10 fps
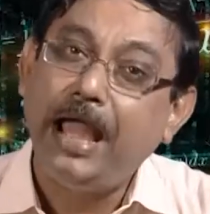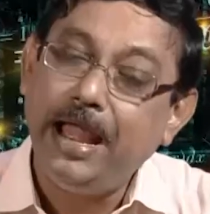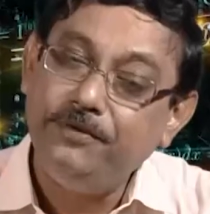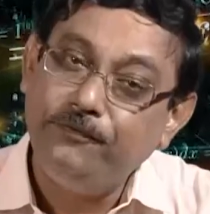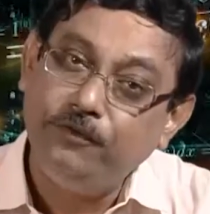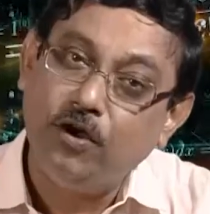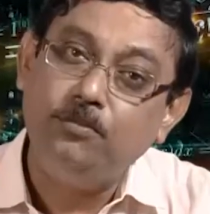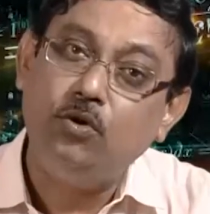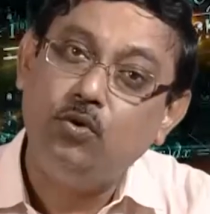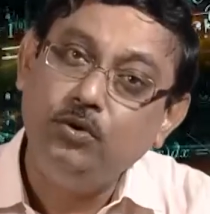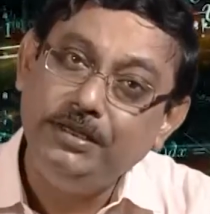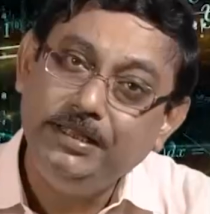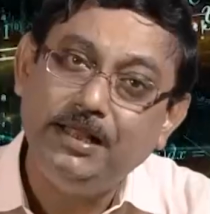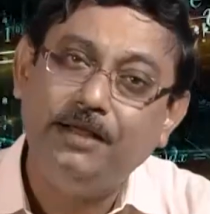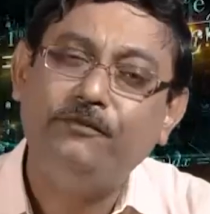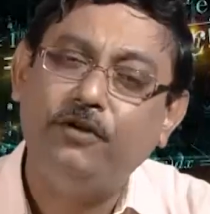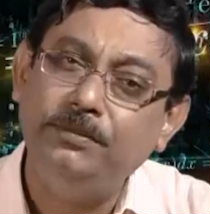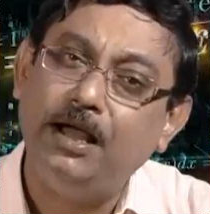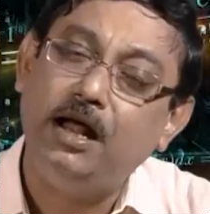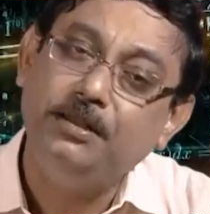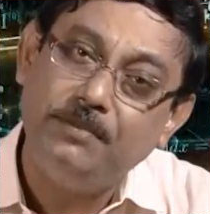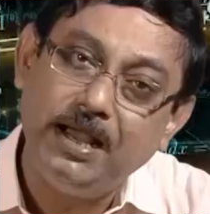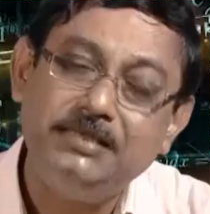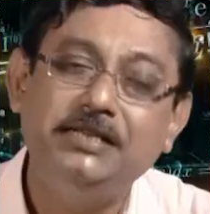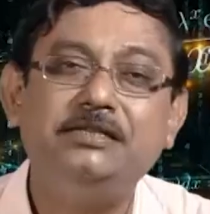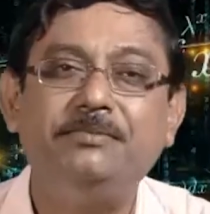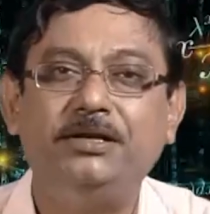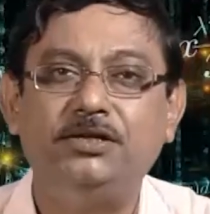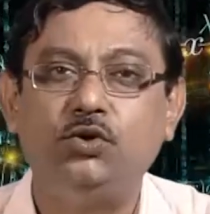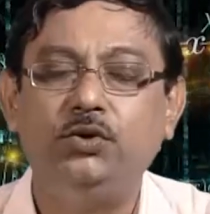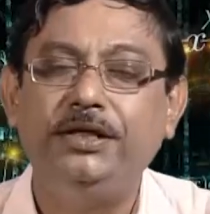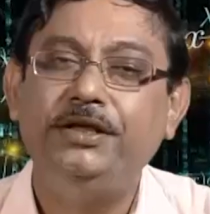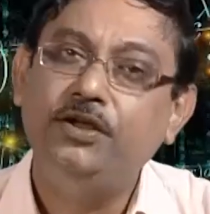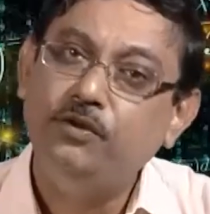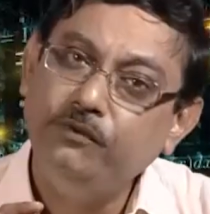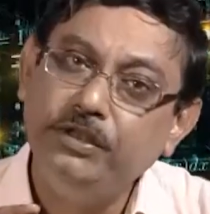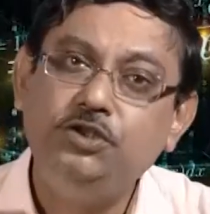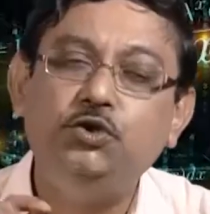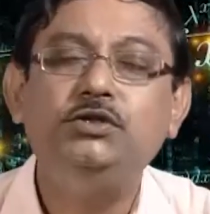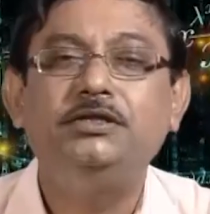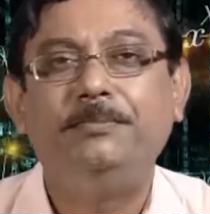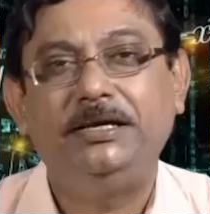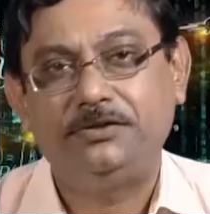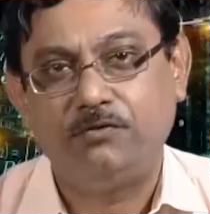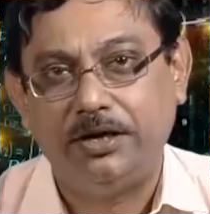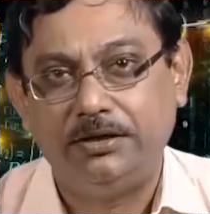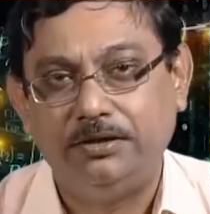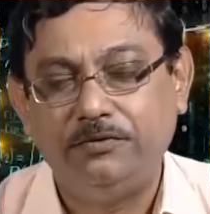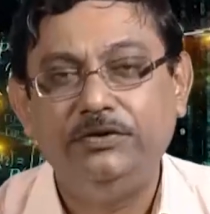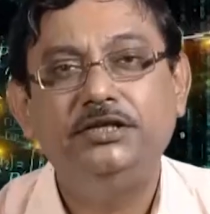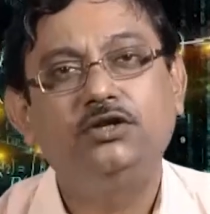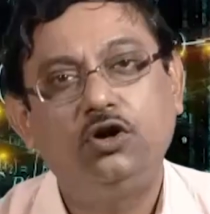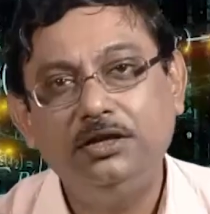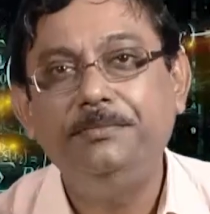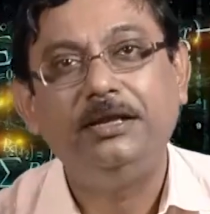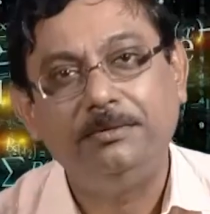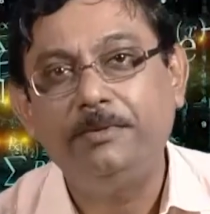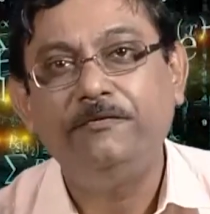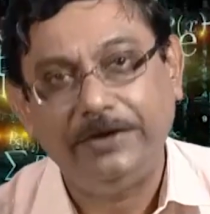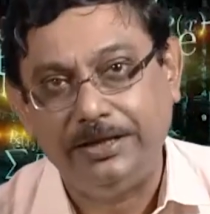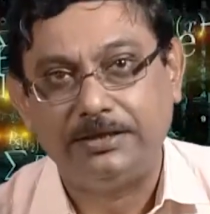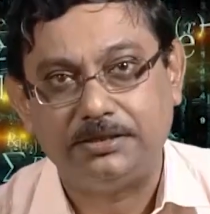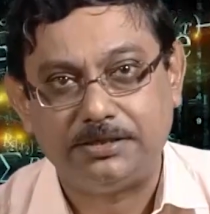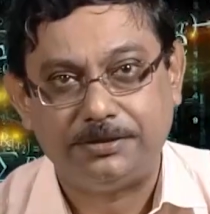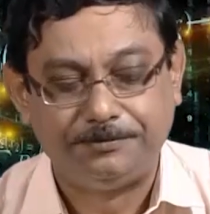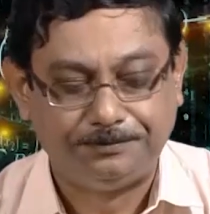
and from the unbiased estimators only, we'll choose the best one, which has got the minimum variance.